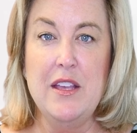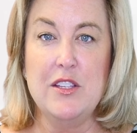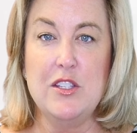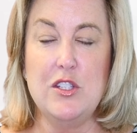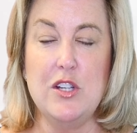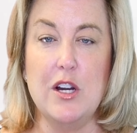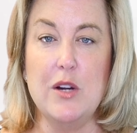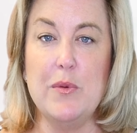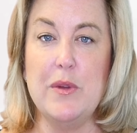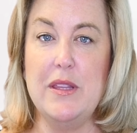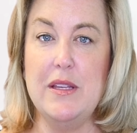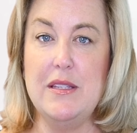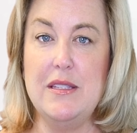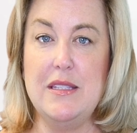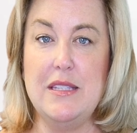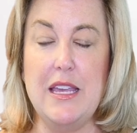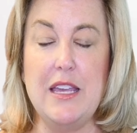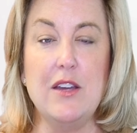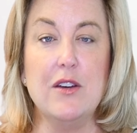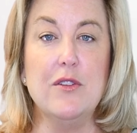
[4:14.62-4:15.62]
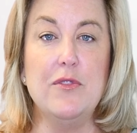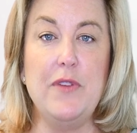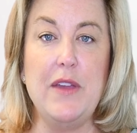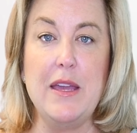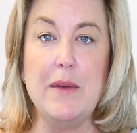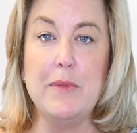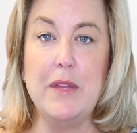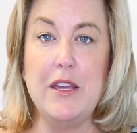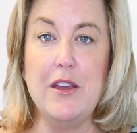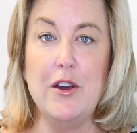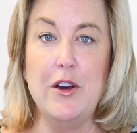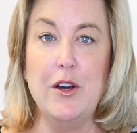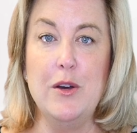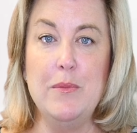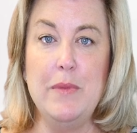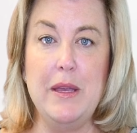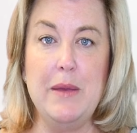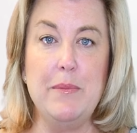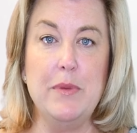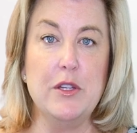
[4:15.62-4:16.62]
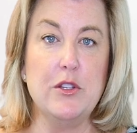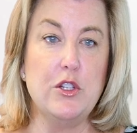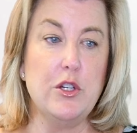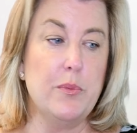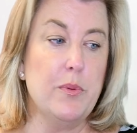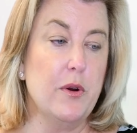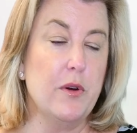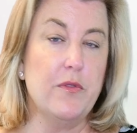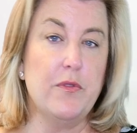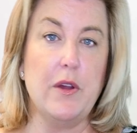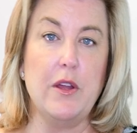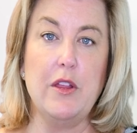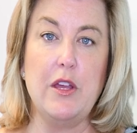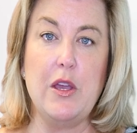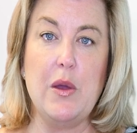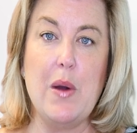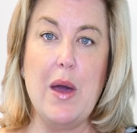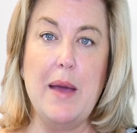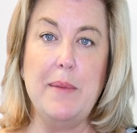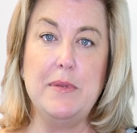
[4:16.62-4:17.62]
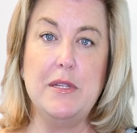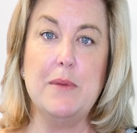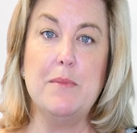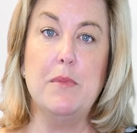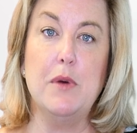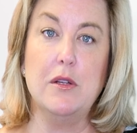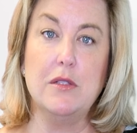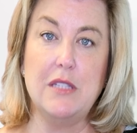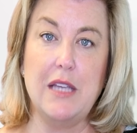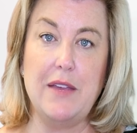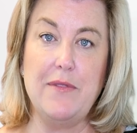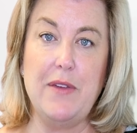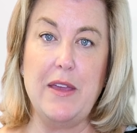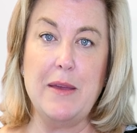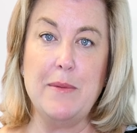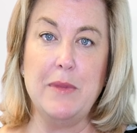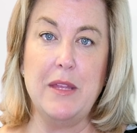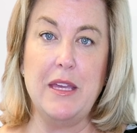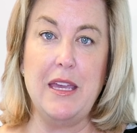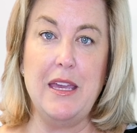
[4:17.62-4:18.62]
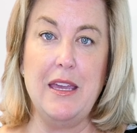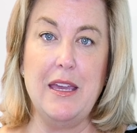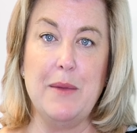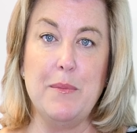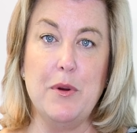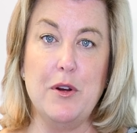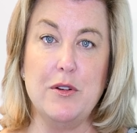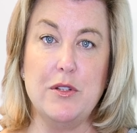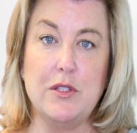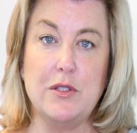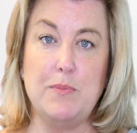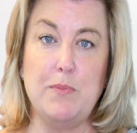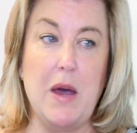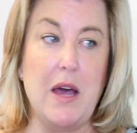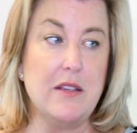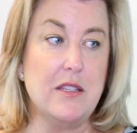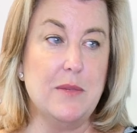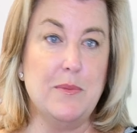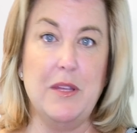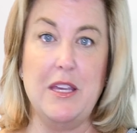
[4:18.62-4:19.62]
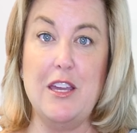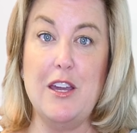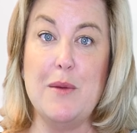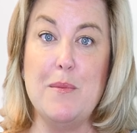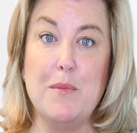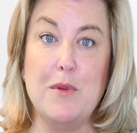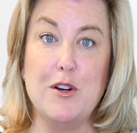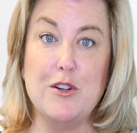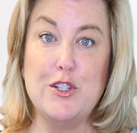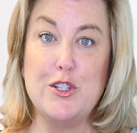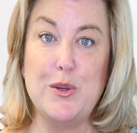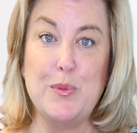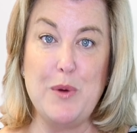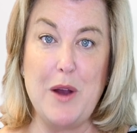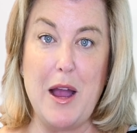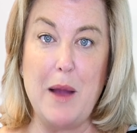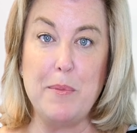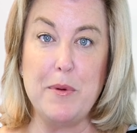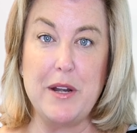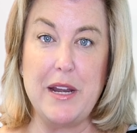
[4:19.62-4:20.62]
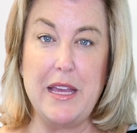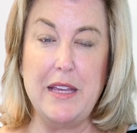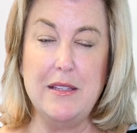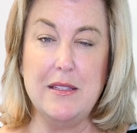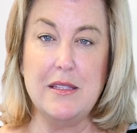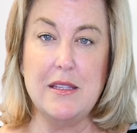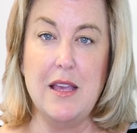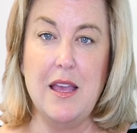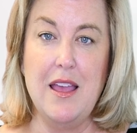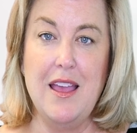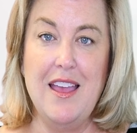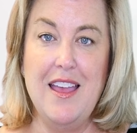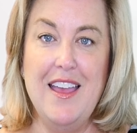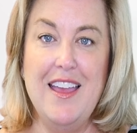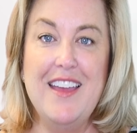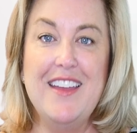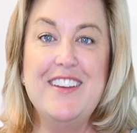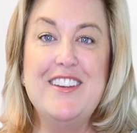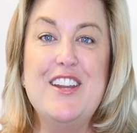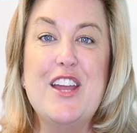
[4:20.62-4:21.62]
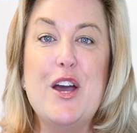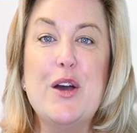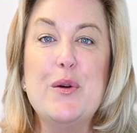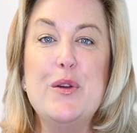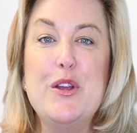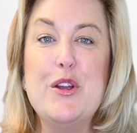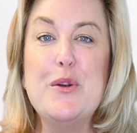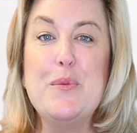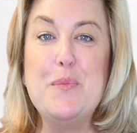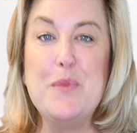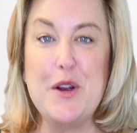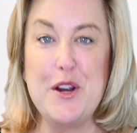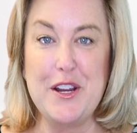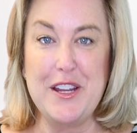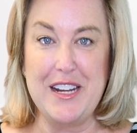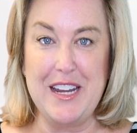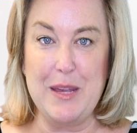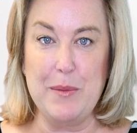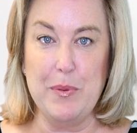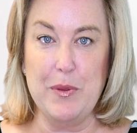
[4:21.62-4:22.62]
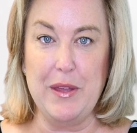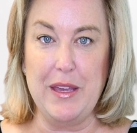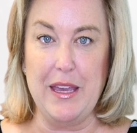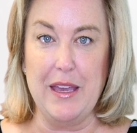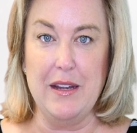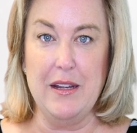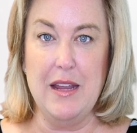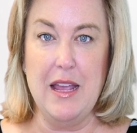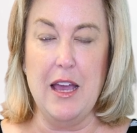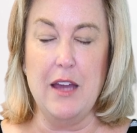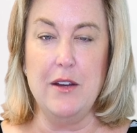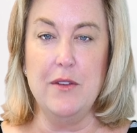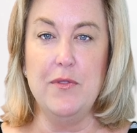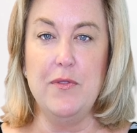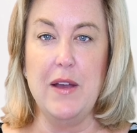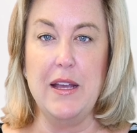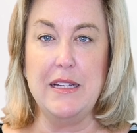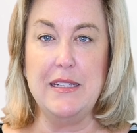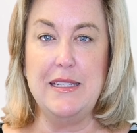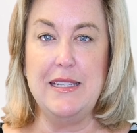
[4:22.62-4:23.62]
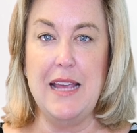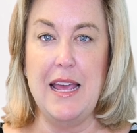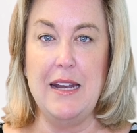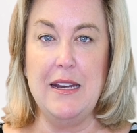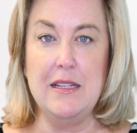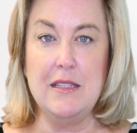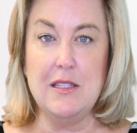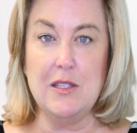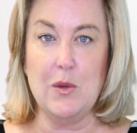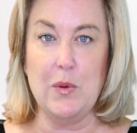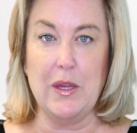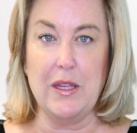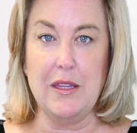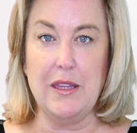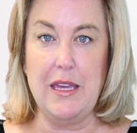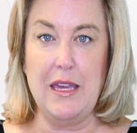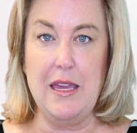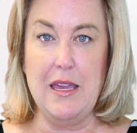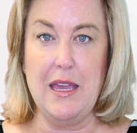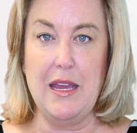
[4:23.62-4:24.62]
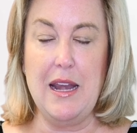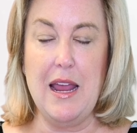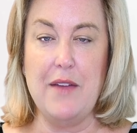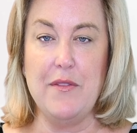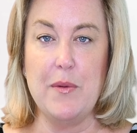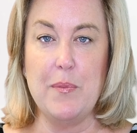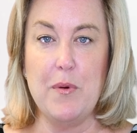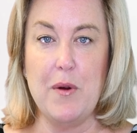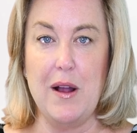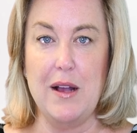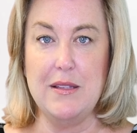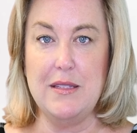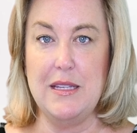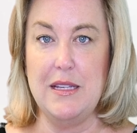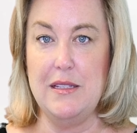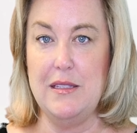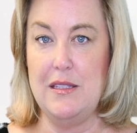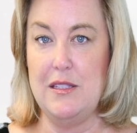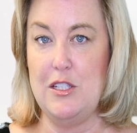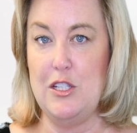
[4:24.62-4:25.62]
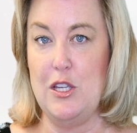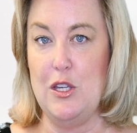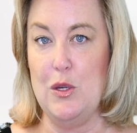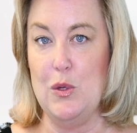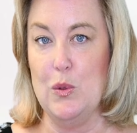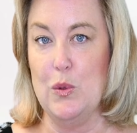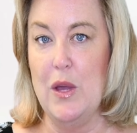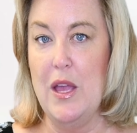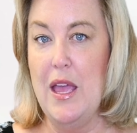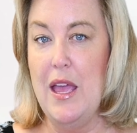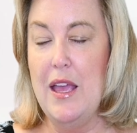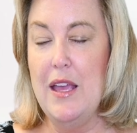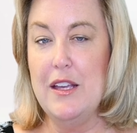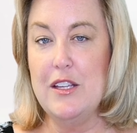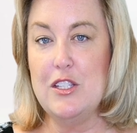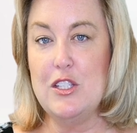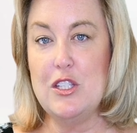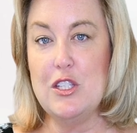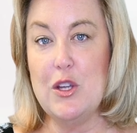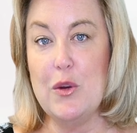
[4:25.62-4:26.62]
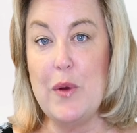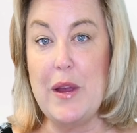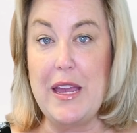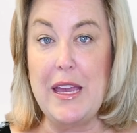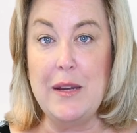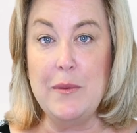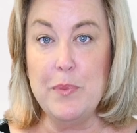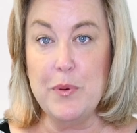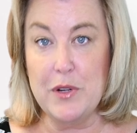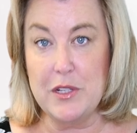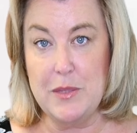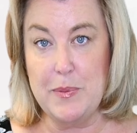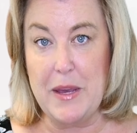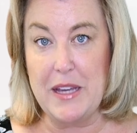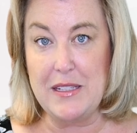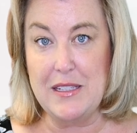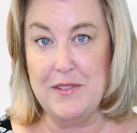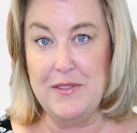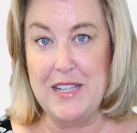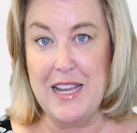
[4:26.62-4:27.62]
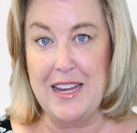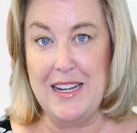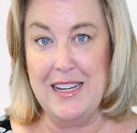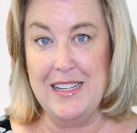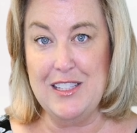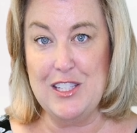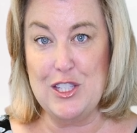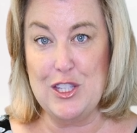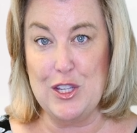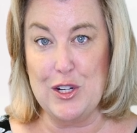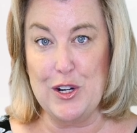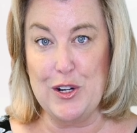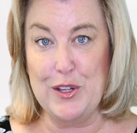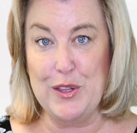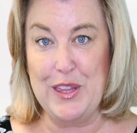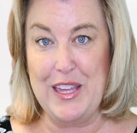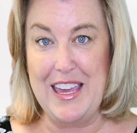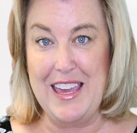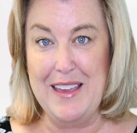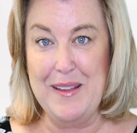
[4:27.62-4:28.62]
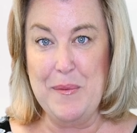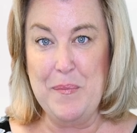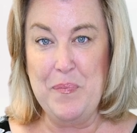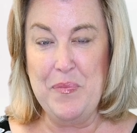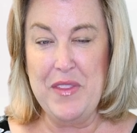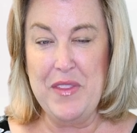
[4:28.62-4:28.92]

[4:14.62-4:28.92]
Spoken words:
Start with a single family home and build your portfolio up to multifamily and possibly commercial properties. Know your marketing plan, how to find tenants quickly and have a process to screen prospective tenants thoroughly.